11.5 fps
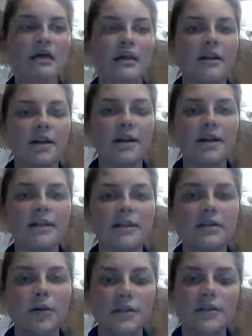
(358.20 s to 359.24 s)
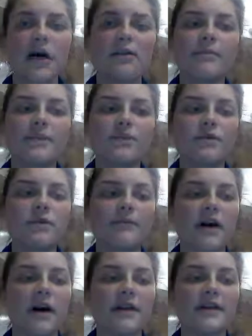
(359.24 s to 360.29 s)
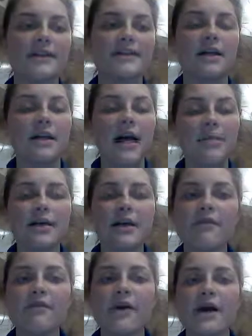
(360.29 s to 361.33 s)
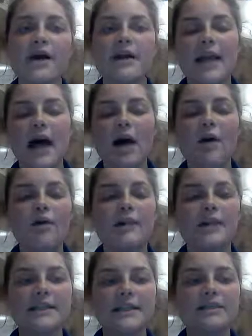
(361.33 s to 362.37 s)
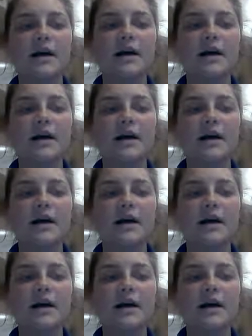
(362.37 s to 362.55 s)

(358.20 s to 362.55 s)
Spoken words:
The third most common school of thought is collaborative. Now, this is